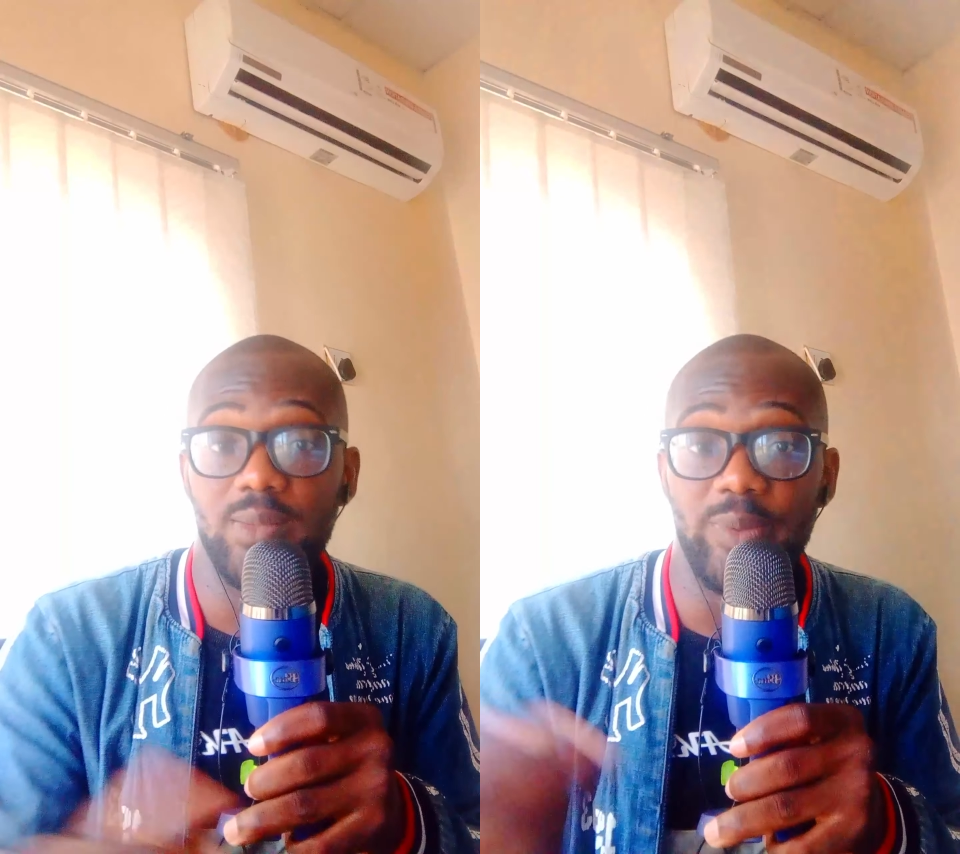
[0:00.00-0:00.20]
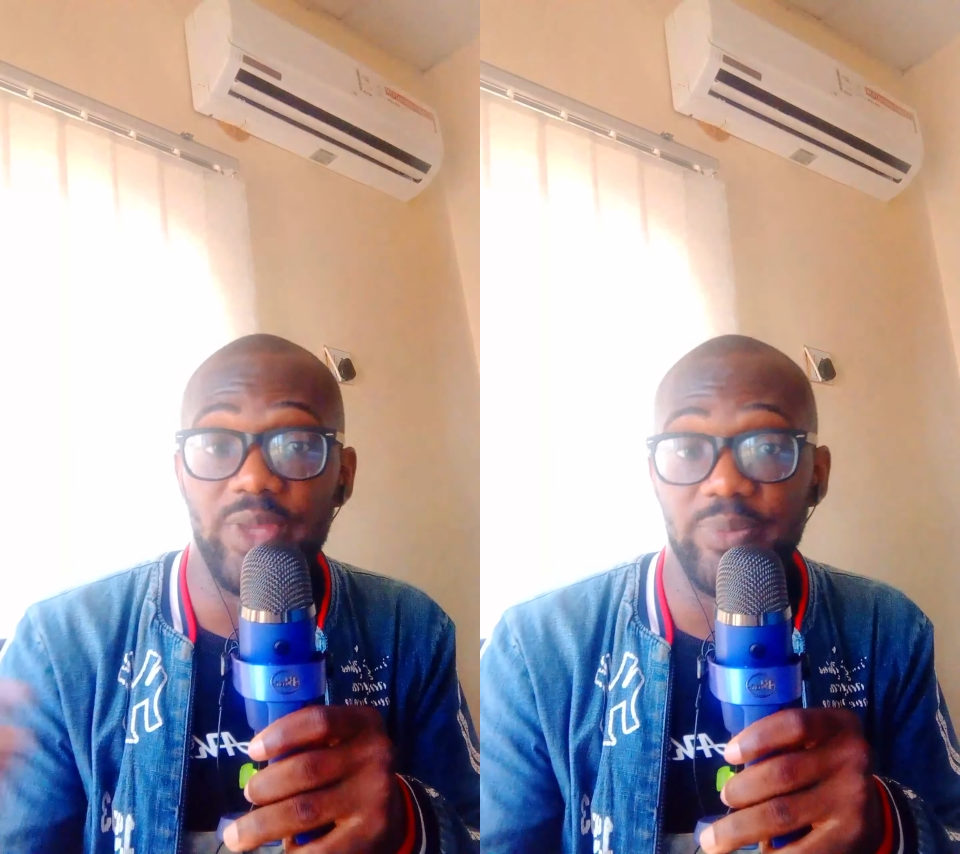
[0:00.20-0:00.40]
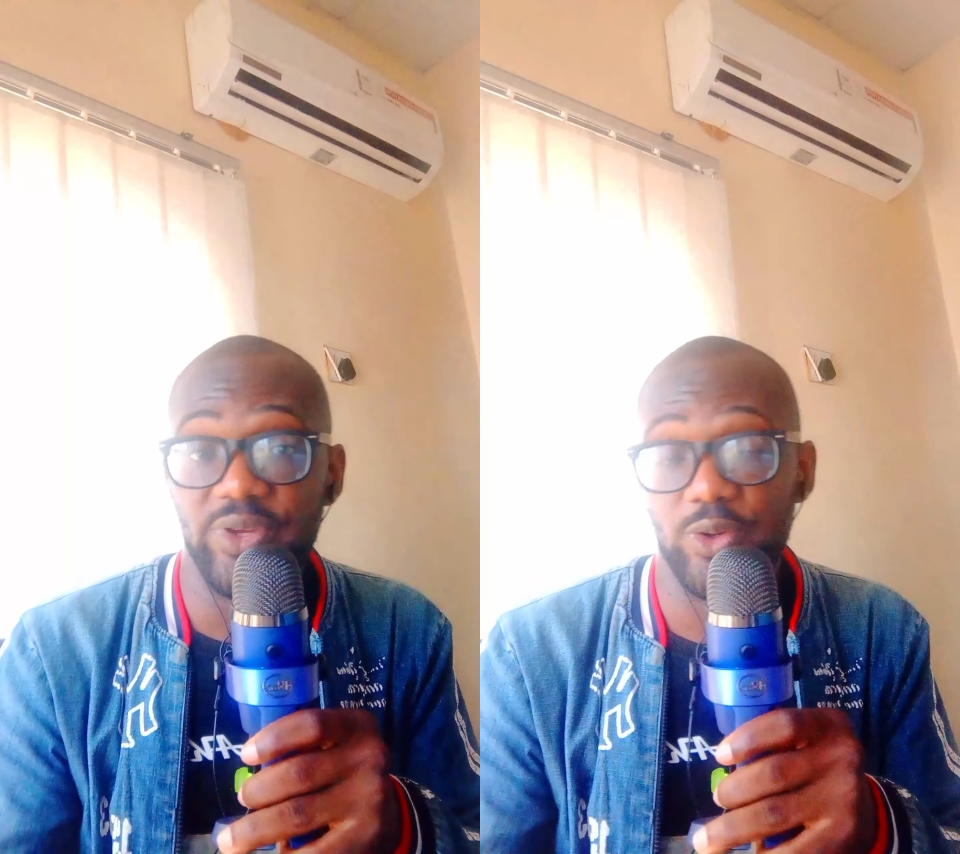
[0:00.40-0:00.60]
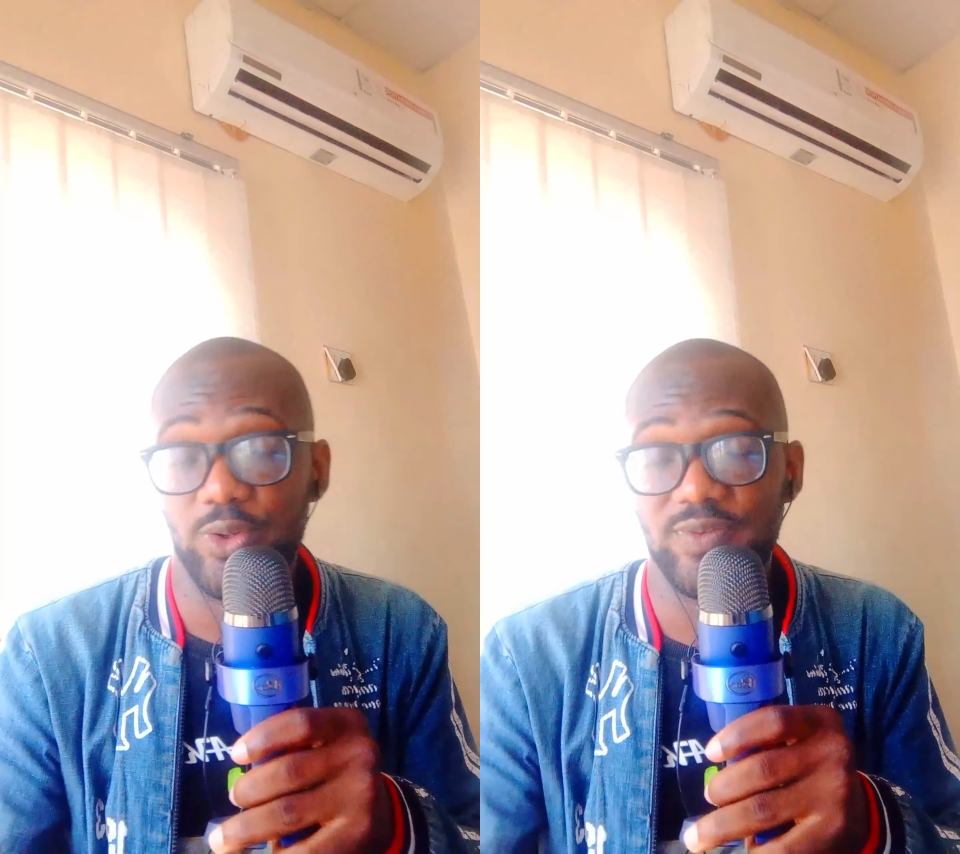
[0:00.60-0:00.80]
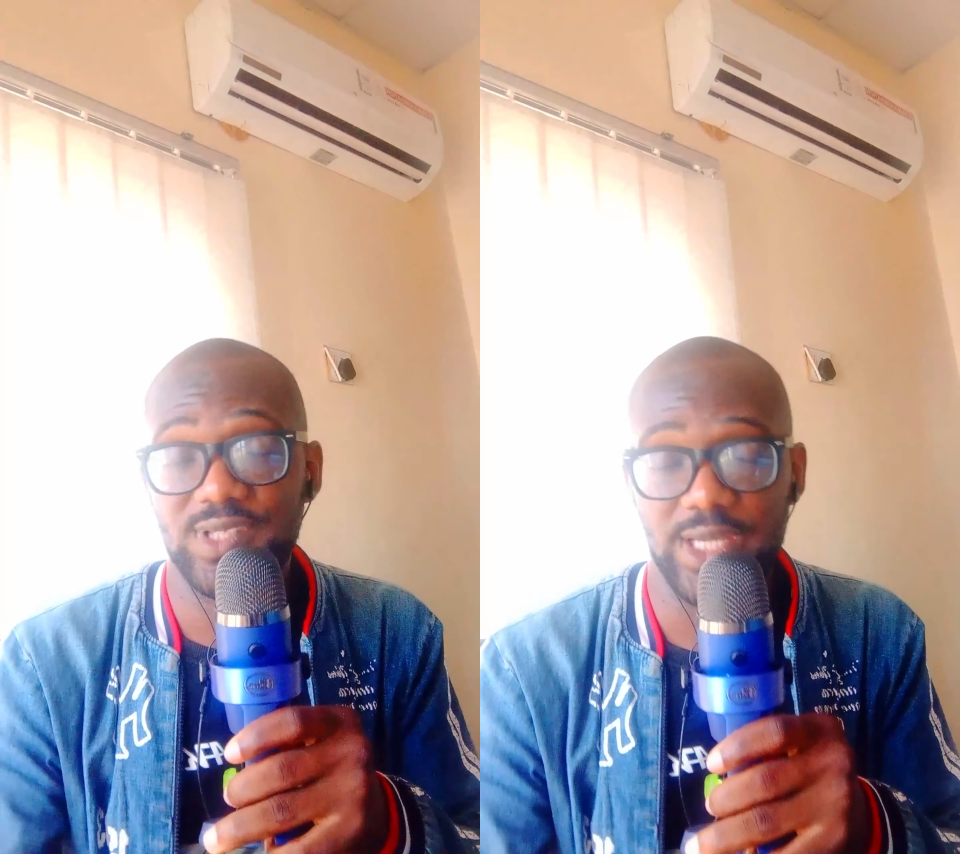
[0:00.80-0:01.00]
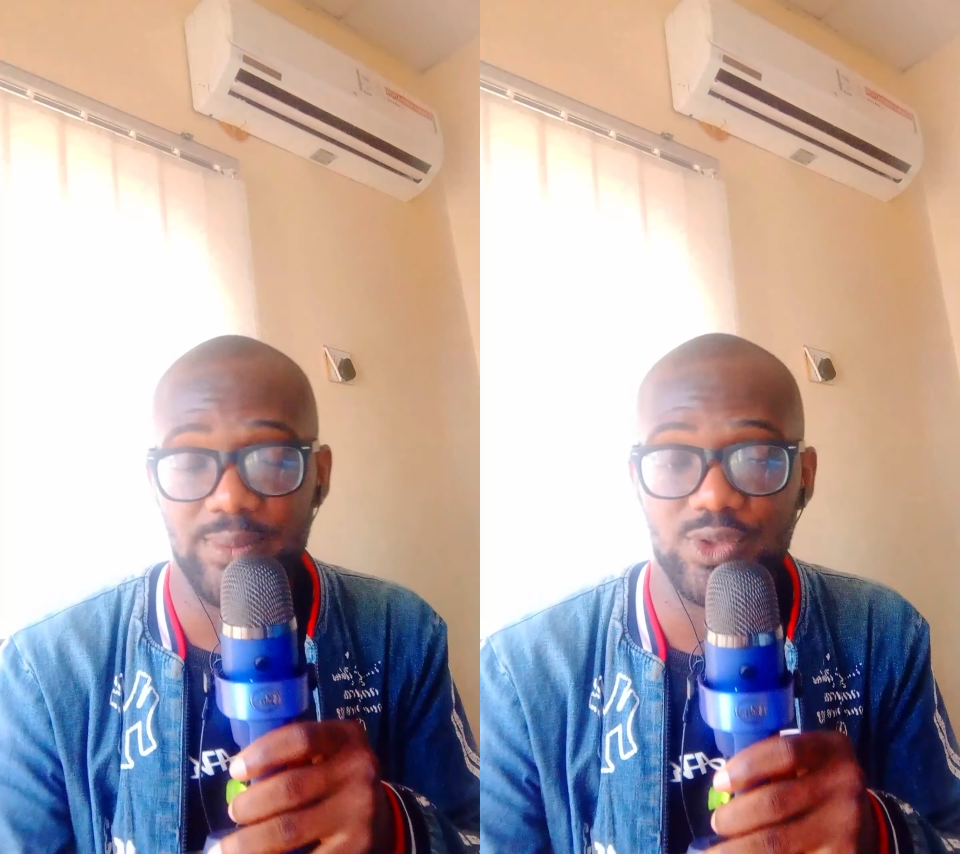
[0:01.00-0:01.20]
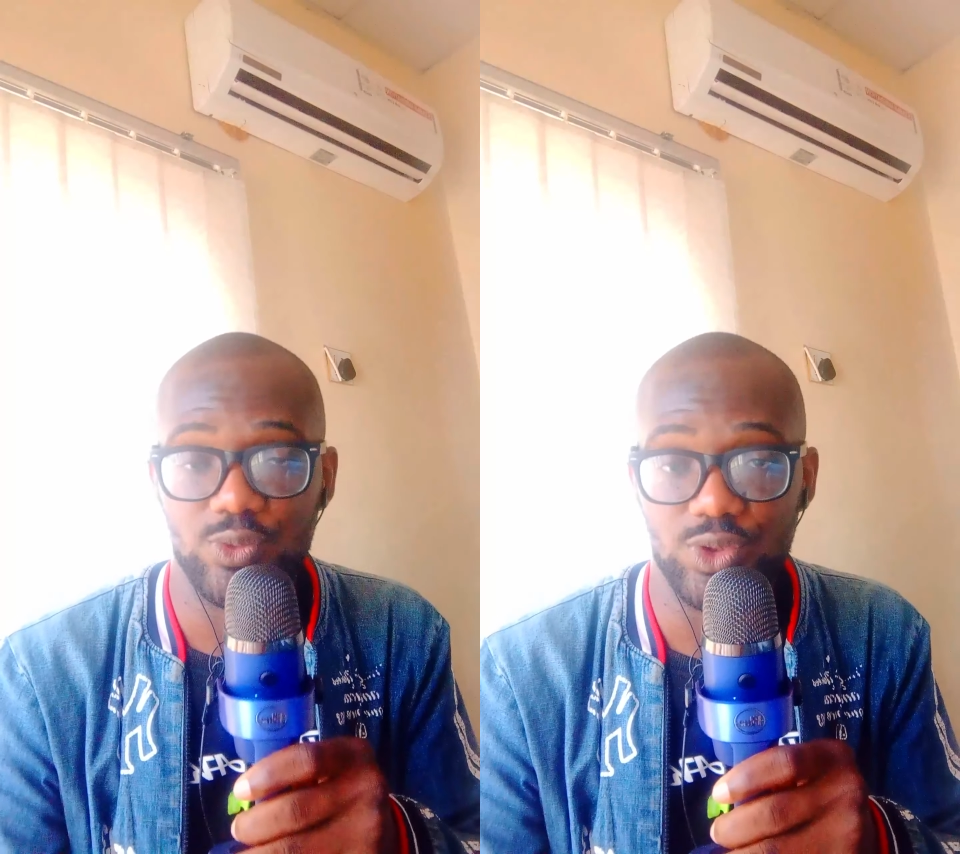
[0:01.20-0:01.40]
maybe a period of time to